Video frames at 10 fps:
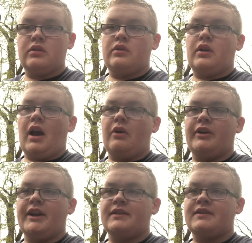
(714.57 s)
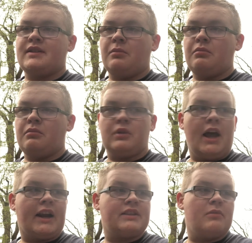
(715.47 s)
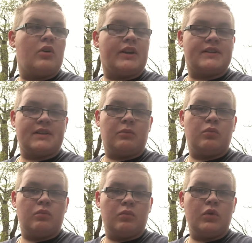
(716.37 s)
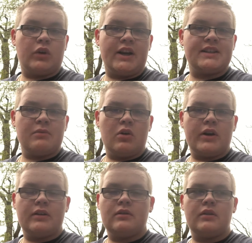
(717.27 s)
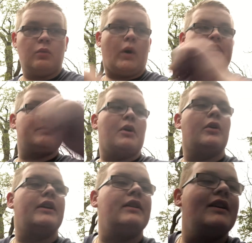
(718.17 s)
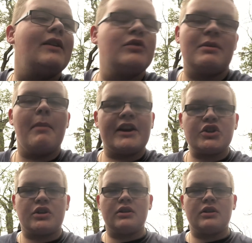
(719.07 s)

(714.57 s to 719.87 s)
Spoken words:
I would get some black smoke and some gray smoke and white smoke. It was a mixture.